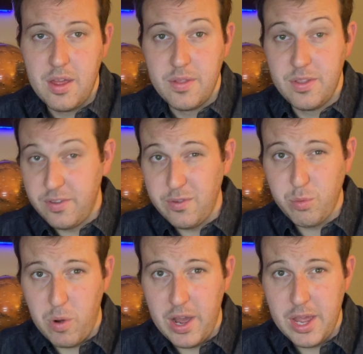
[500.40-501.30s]
This is
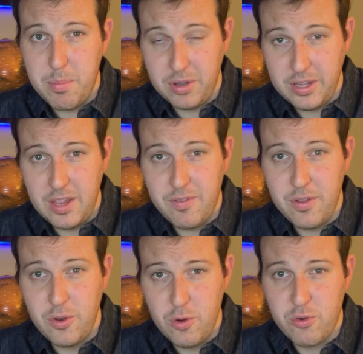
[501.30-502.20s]
why I believe
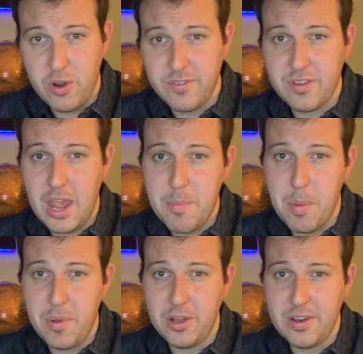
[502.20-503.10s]
Neutron's
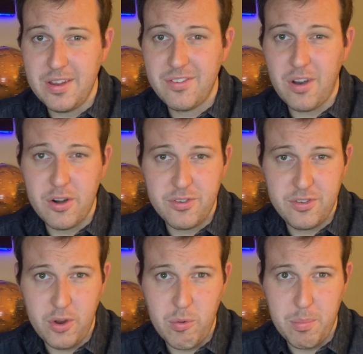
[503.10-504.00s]
capabilities are
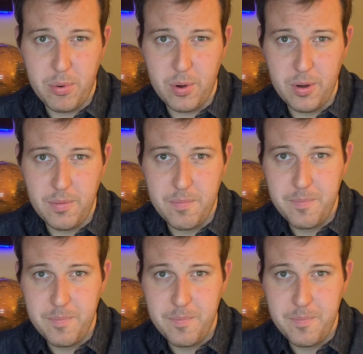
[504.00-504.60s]
so important.